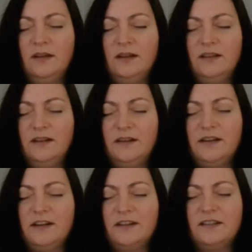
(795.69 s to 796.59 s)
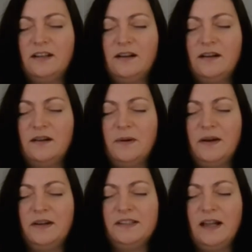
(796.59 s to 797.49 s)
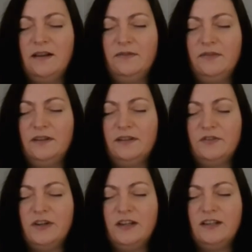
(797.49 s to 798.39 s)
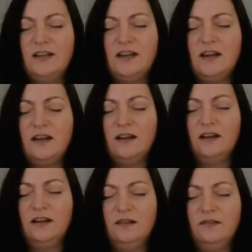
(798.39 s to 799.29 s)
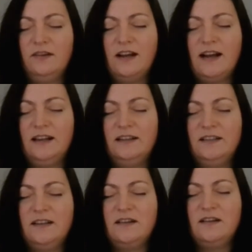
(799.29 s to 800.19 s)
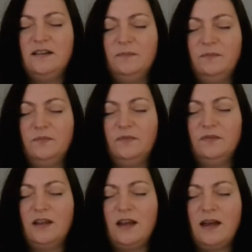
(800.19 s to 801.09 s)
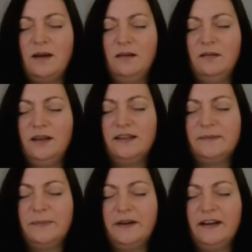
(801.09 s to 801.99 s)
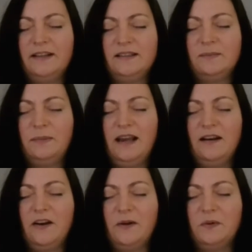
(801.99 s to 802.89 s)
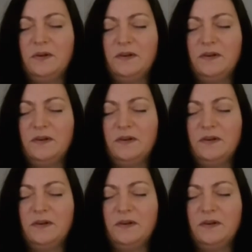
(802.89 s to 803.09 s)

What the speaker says: that you're here to learn about yourself in a 3D reality experience playground.